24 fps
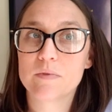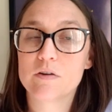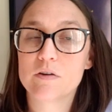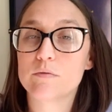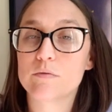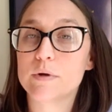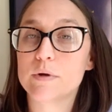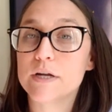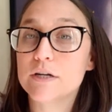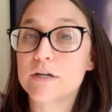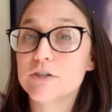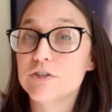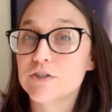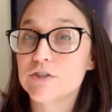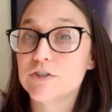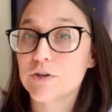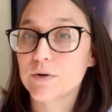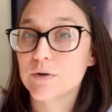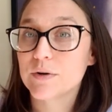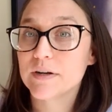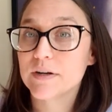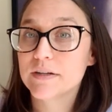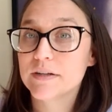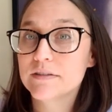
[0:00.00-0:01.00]

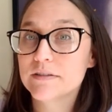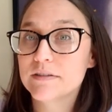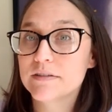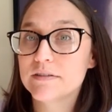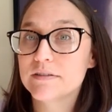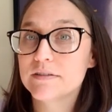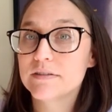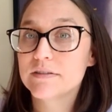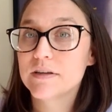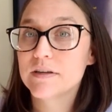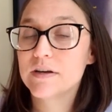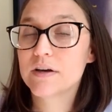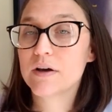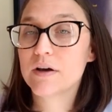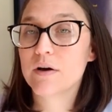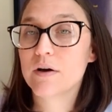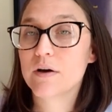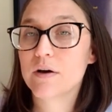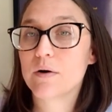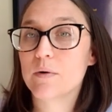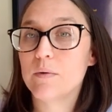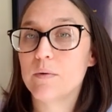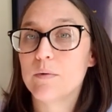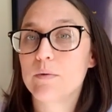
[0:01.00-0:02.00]
reassurance
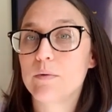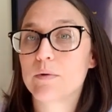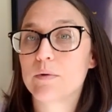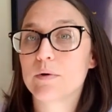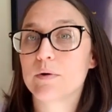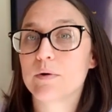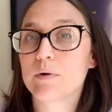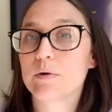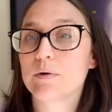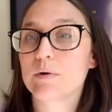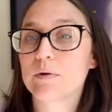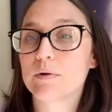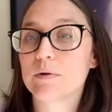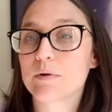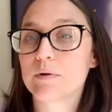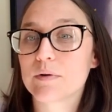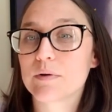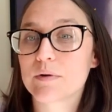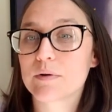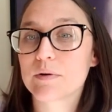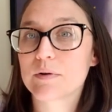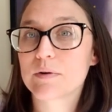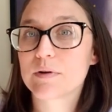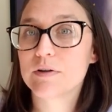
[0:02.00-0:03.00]
or
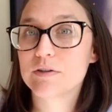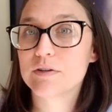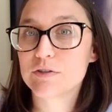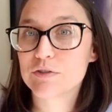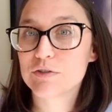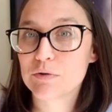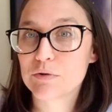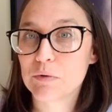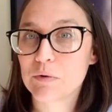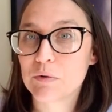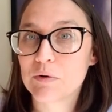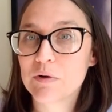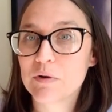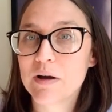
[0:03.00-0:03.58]
control.